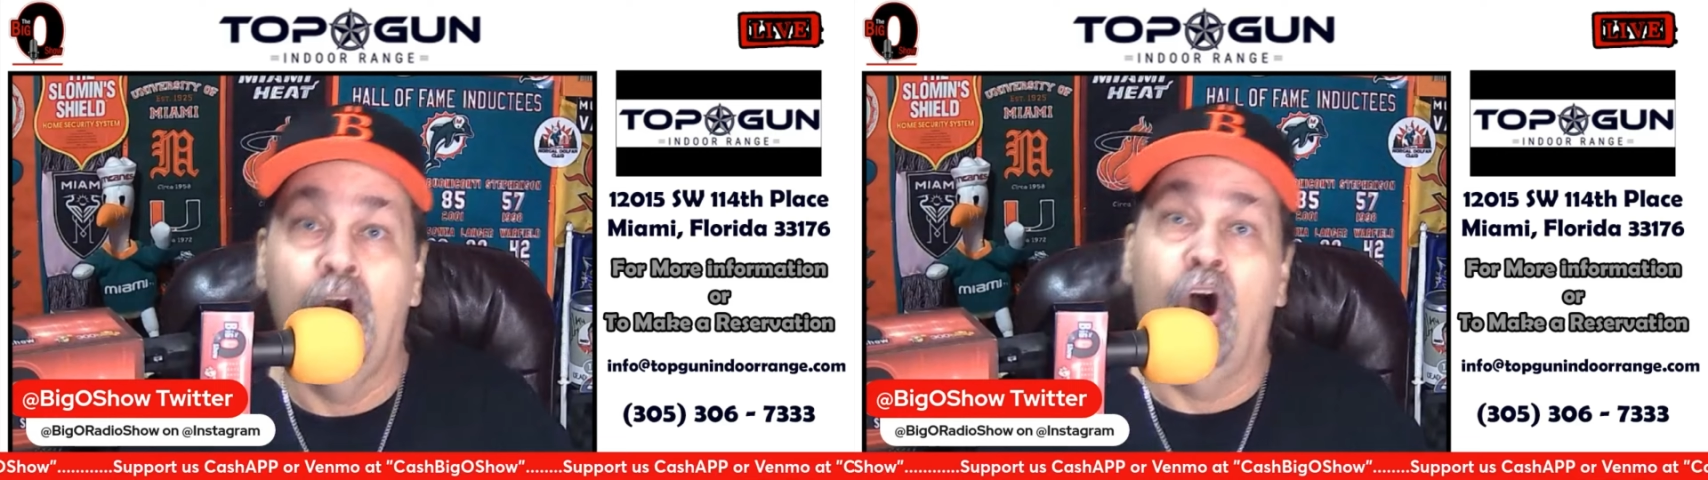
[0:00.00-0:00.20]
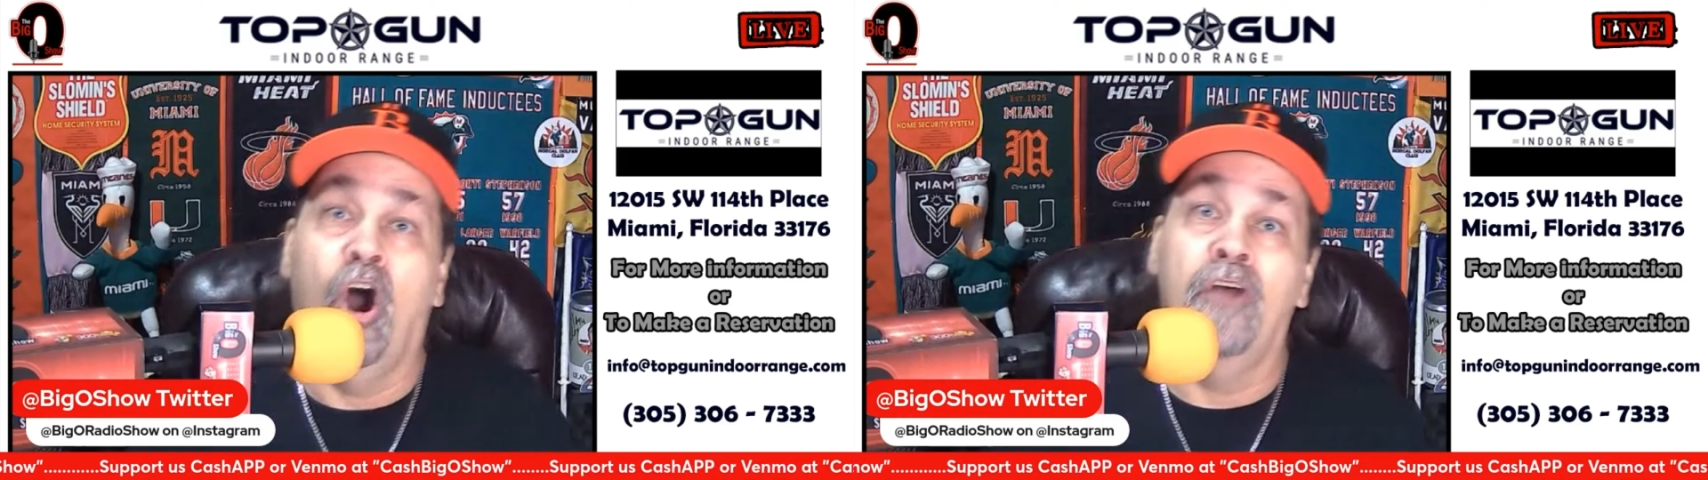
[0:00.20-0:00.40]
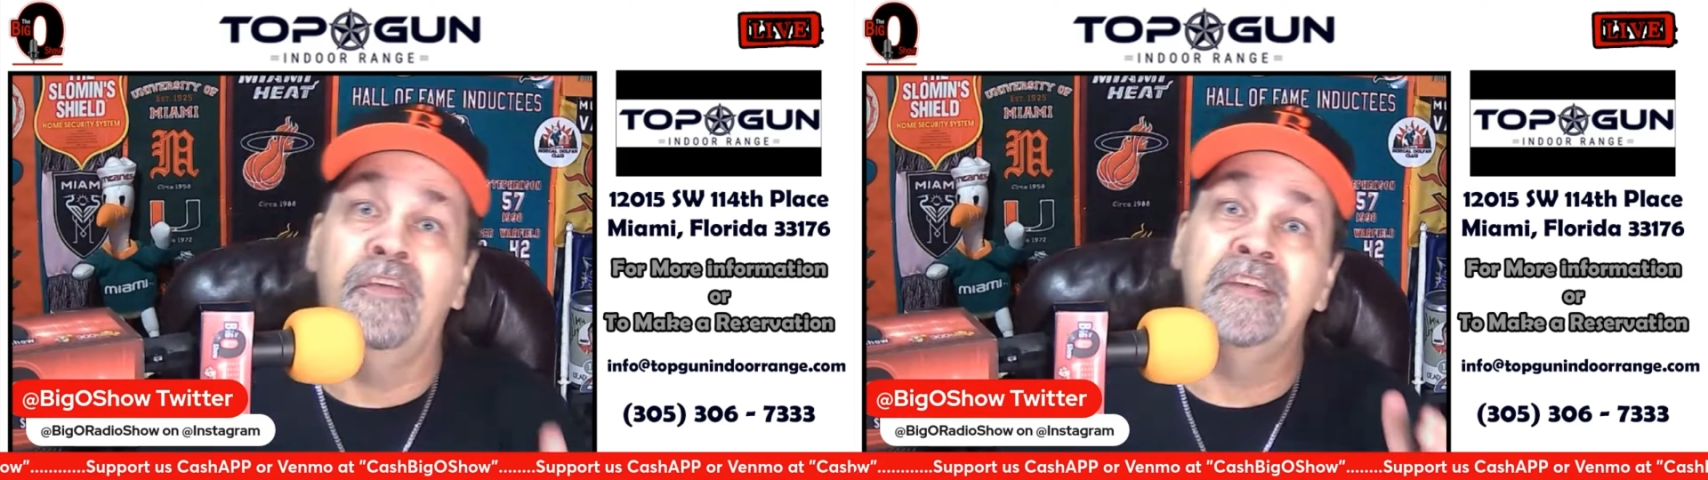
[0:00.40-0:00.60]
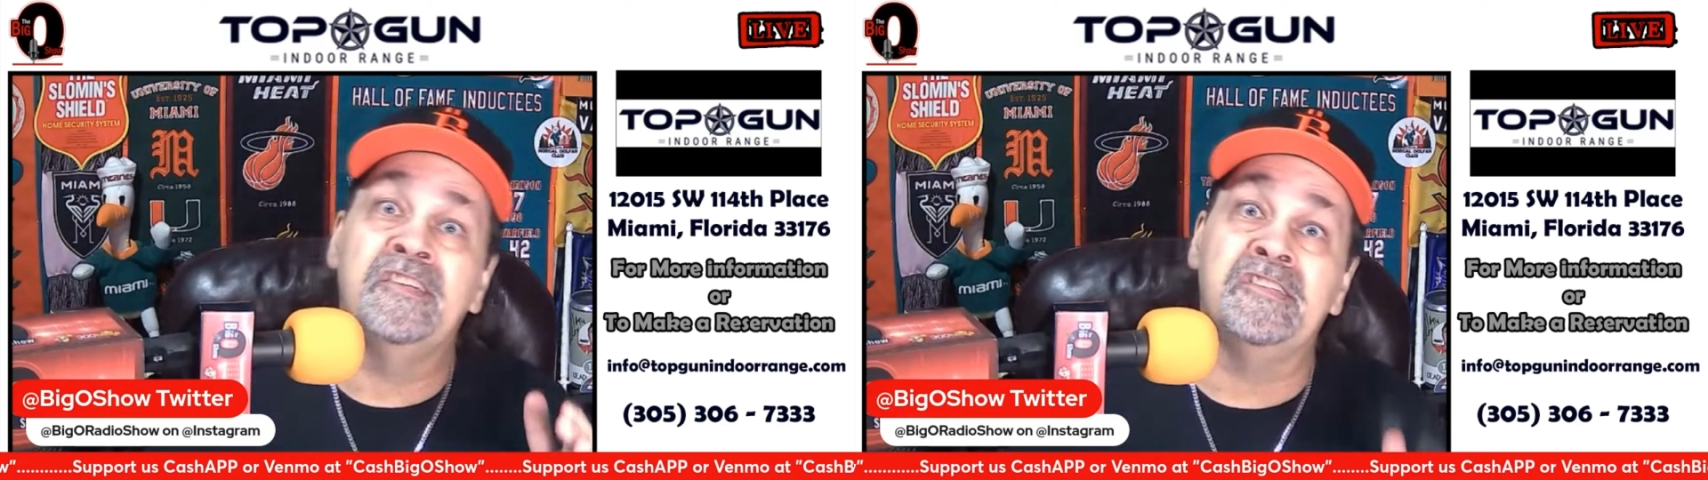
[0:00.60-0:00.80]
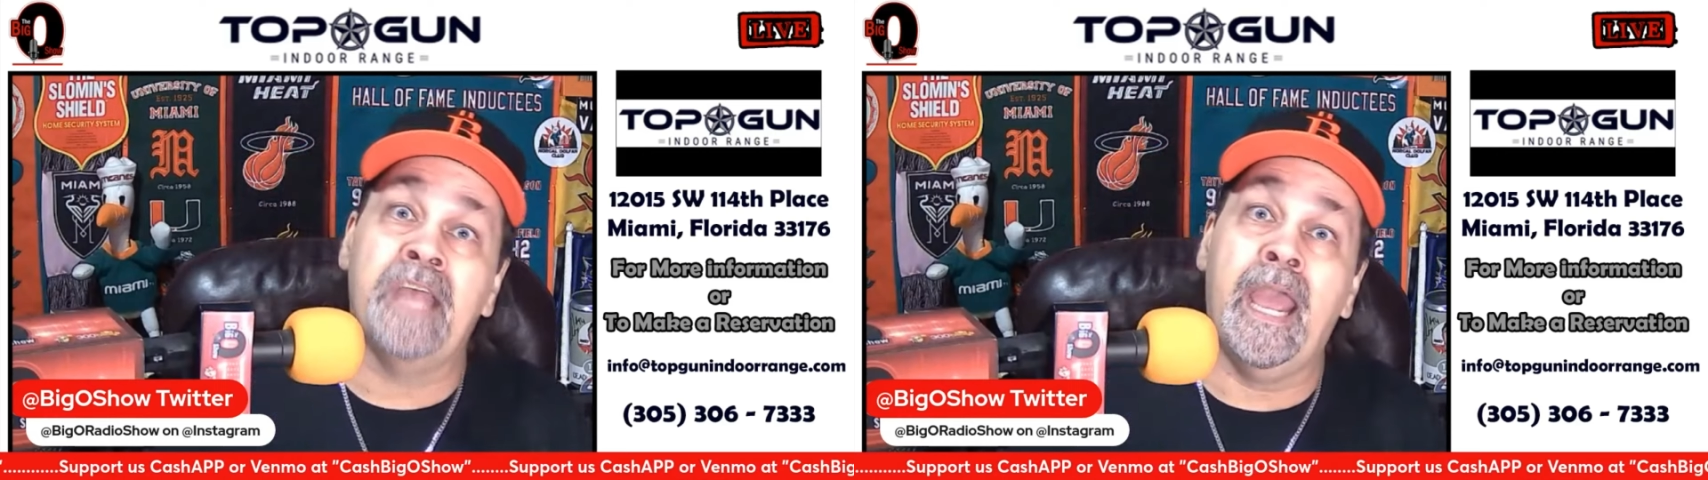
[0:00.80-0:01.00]
are the
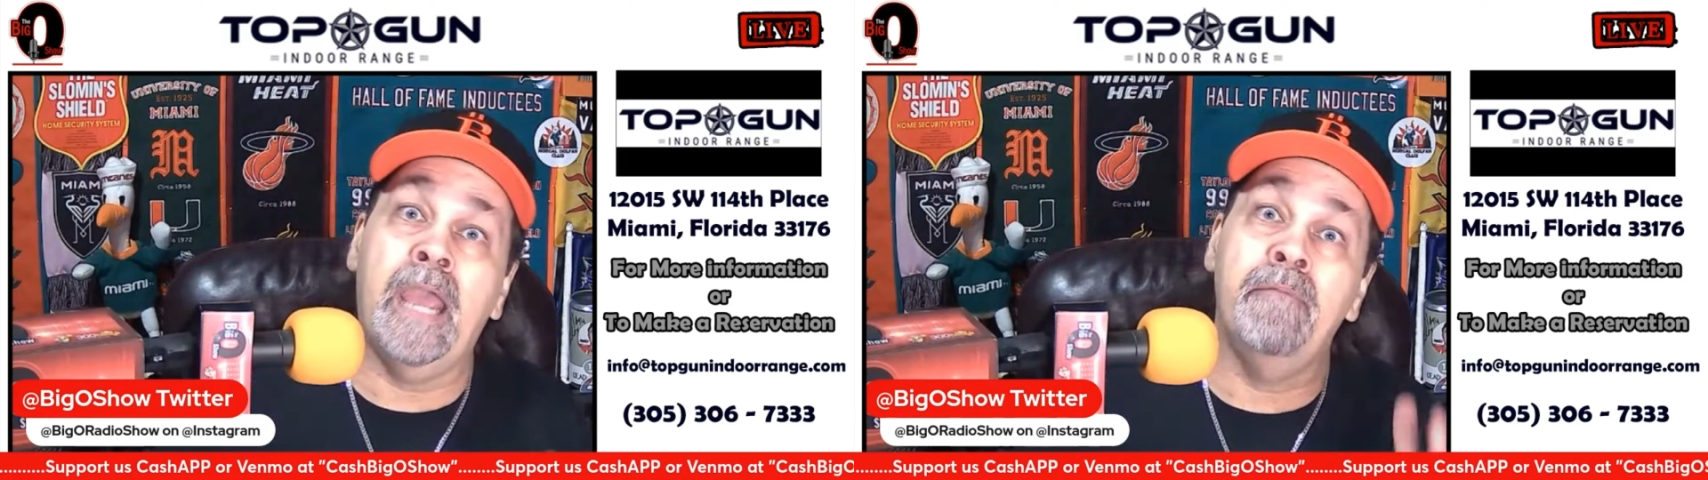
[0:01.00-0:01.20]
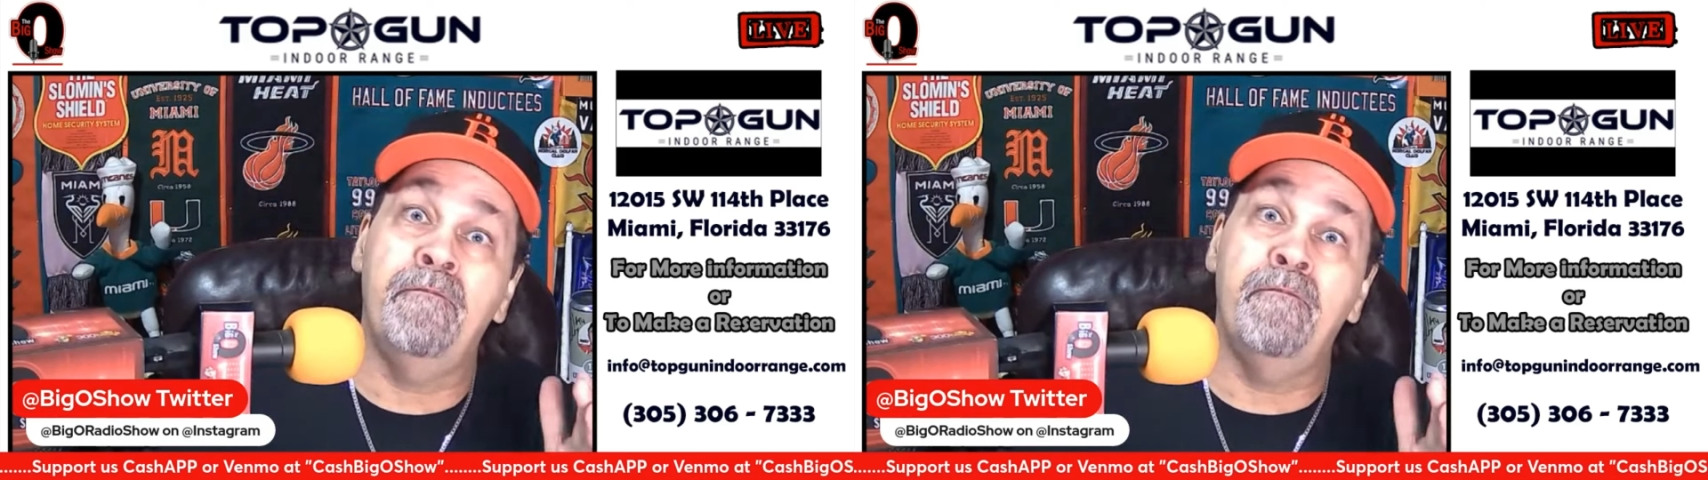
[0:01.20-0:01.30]
same